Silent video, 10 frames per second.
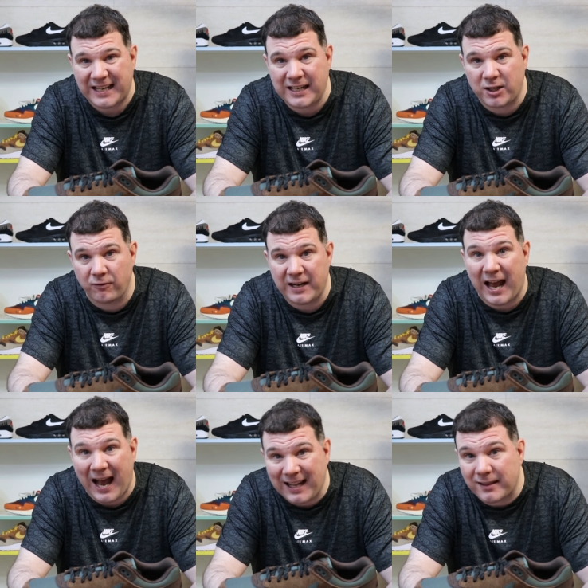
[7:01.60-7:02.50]
Nike
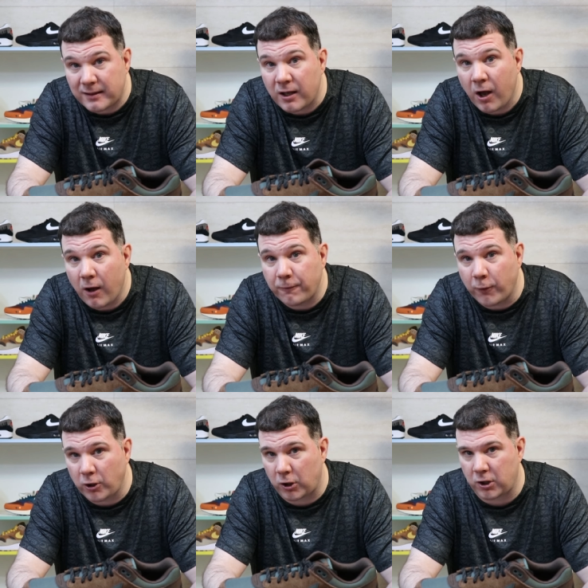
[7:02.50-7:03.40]
Korea and
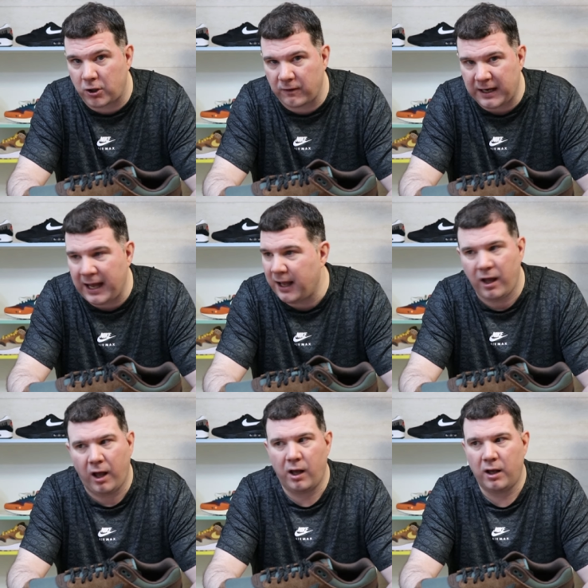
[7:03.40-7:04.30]
Foot Locker Korea,
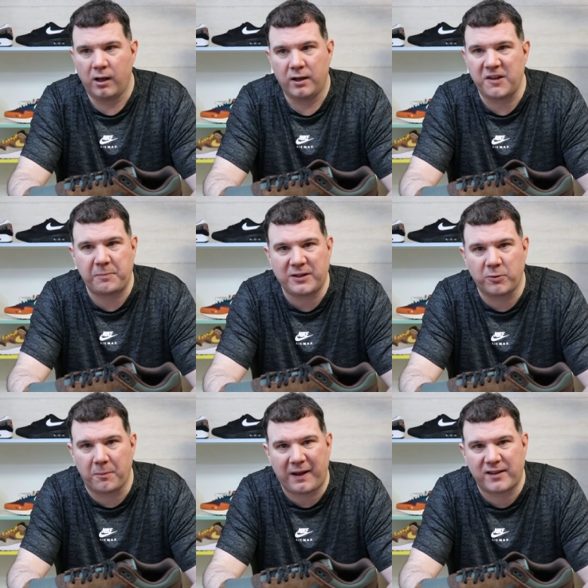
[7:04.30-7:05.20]
they've been
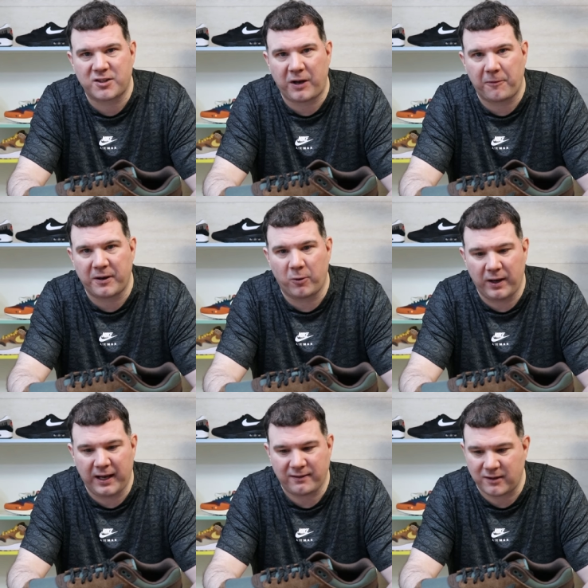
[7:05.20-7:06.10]
doing a madness while I've been
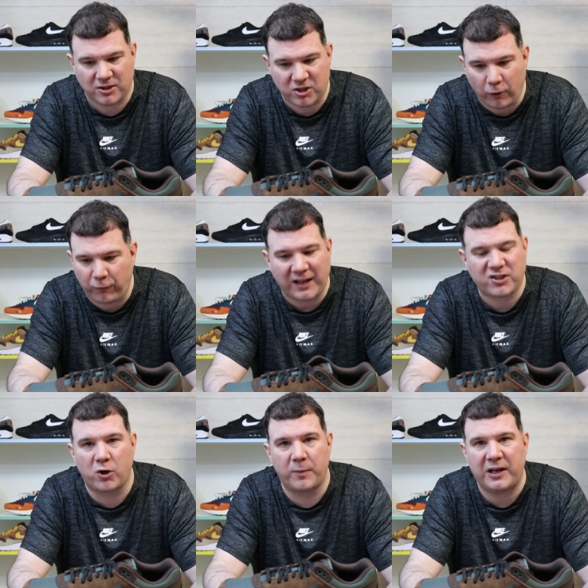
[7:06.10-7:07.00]
away. The stuff
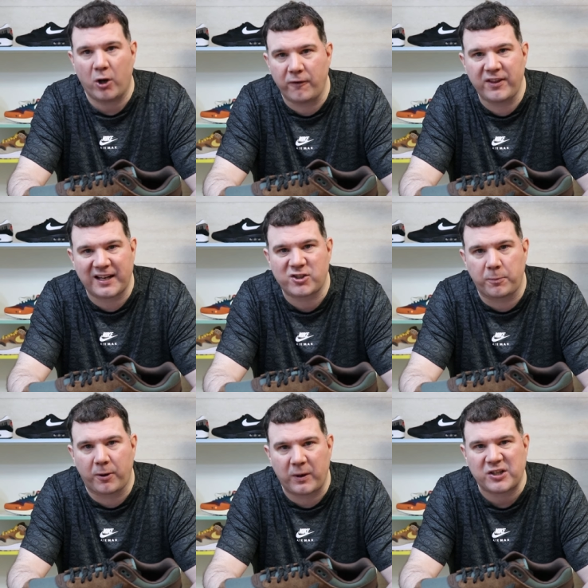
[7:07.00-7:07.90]
that's coming in over the next
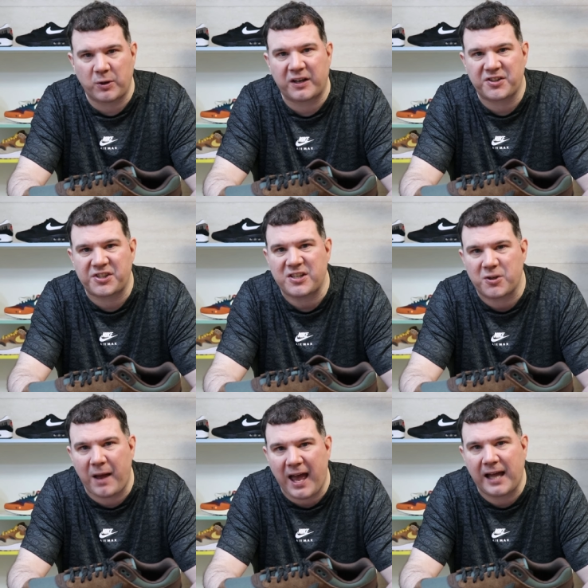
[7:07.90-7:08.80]
couple of weeks, you are going to see
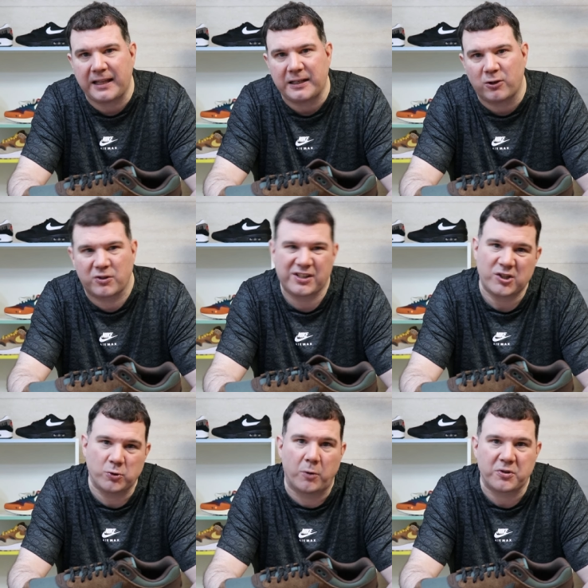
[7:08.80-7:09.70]
some early looks,
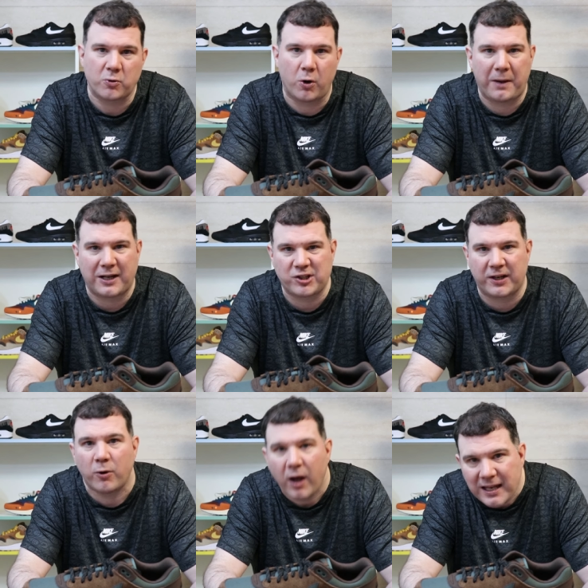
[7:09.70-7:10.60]
as you always do on my
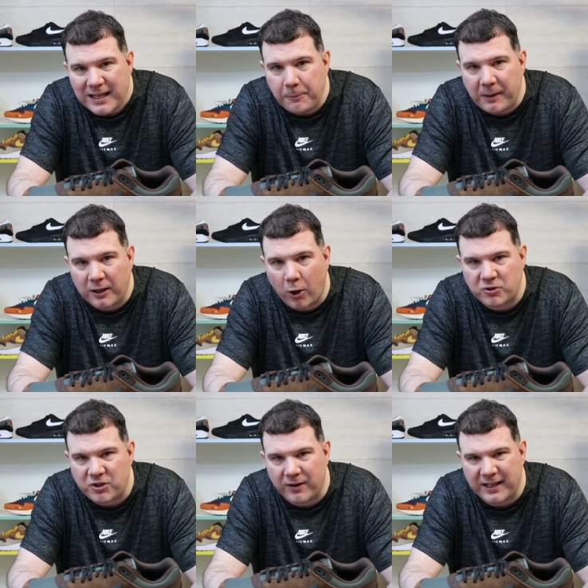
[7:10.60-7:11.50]
channel. Keep it
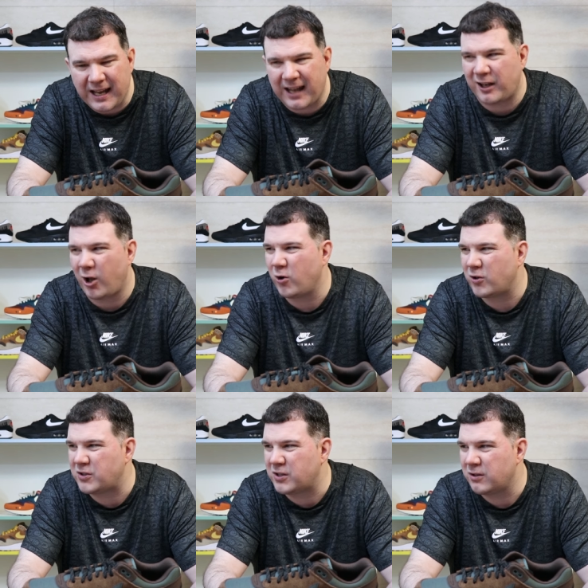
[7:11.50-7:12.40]
locked on here.
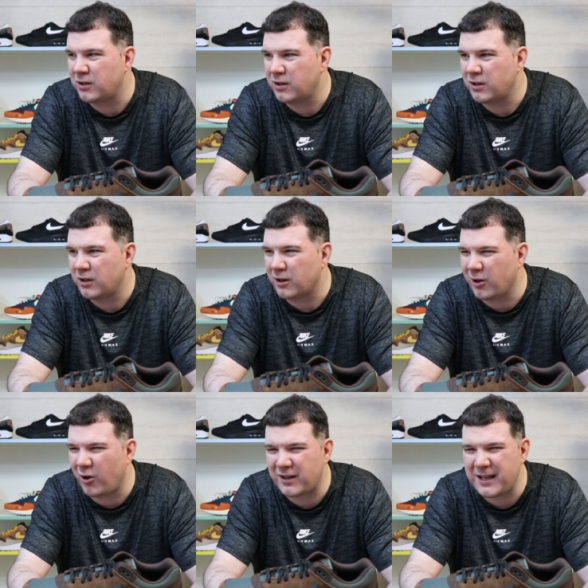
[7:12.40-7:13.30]
Locked?
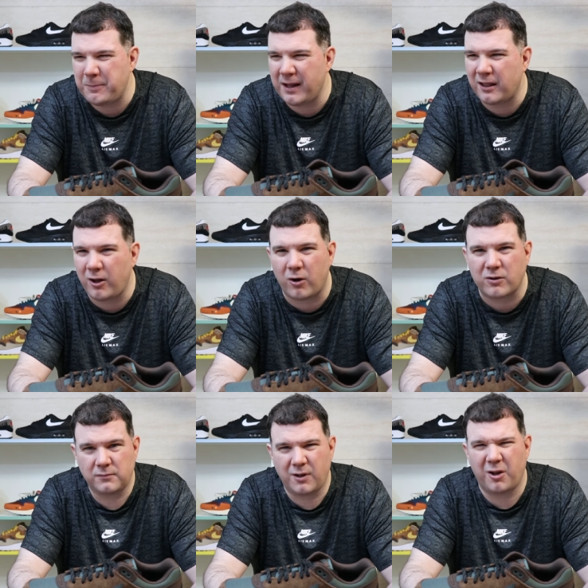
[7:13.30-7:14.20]
Locked? Keep it
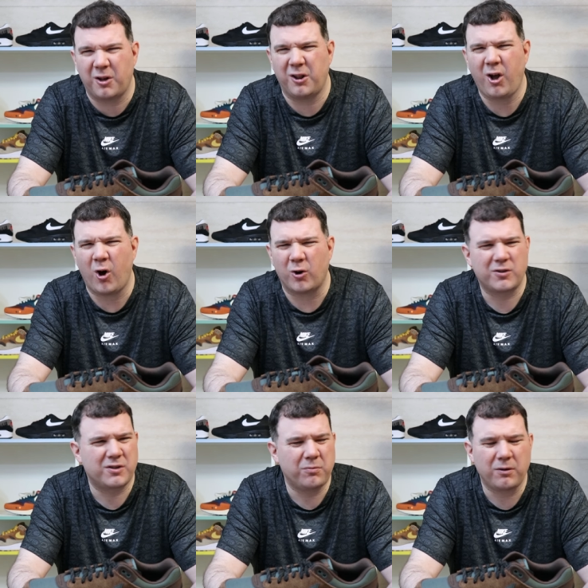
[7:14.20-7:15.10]
locked.
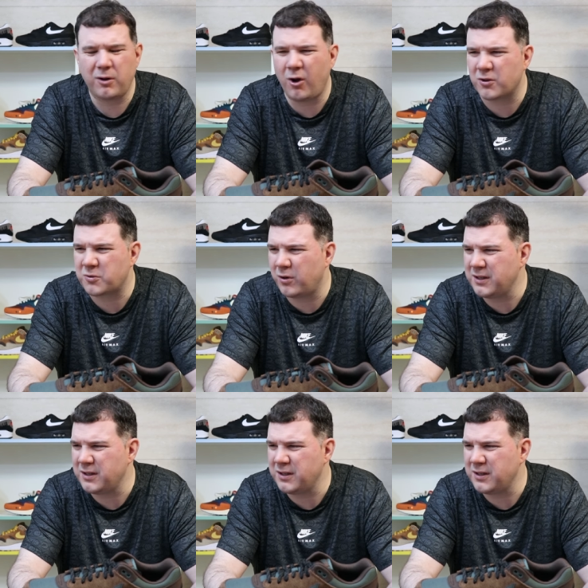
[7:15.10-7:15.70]
Locked? Locked?